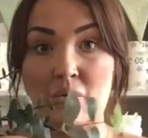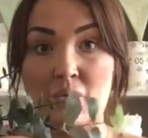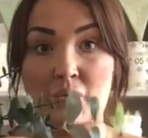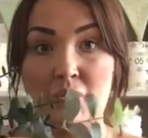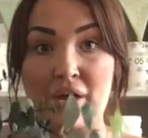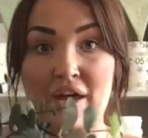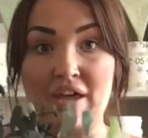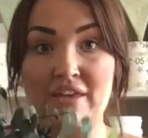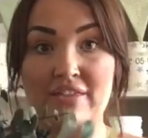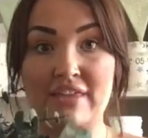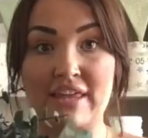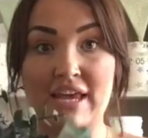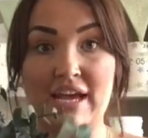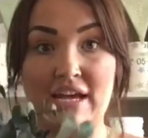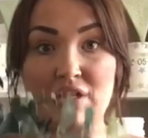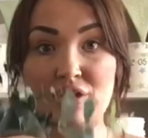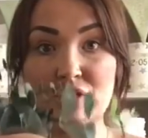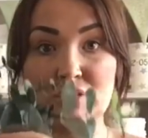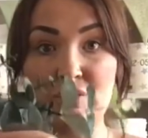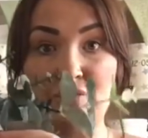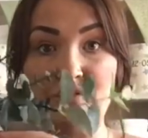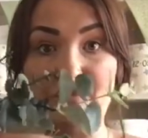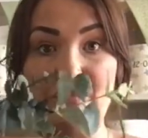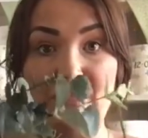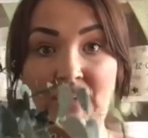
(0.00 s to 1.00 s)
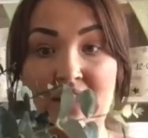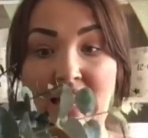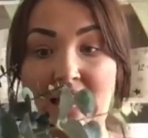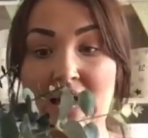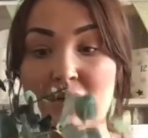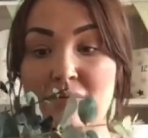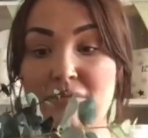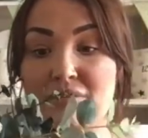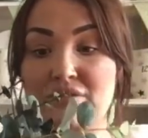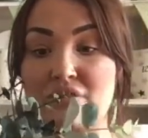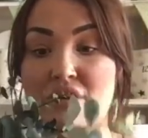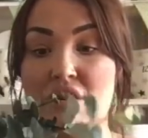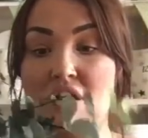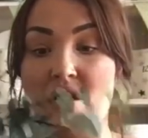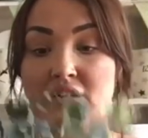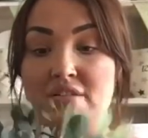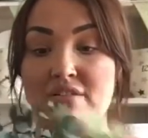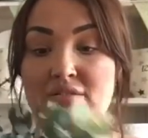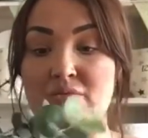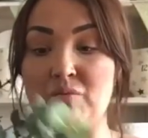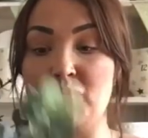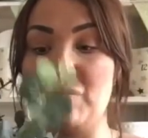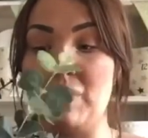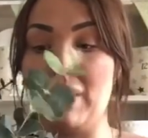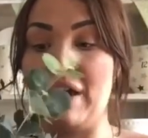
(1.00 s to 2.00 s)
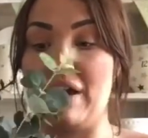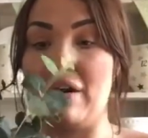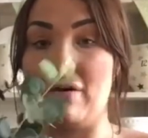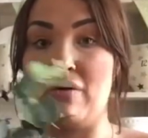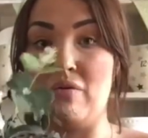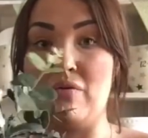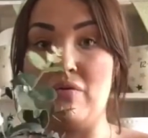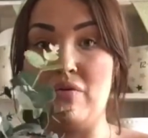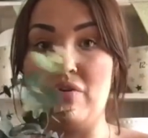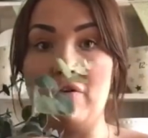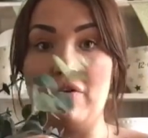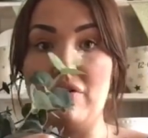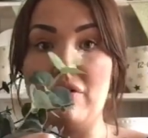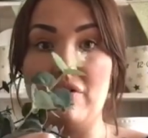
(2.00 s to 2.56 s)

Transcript: where the actual flowers are as well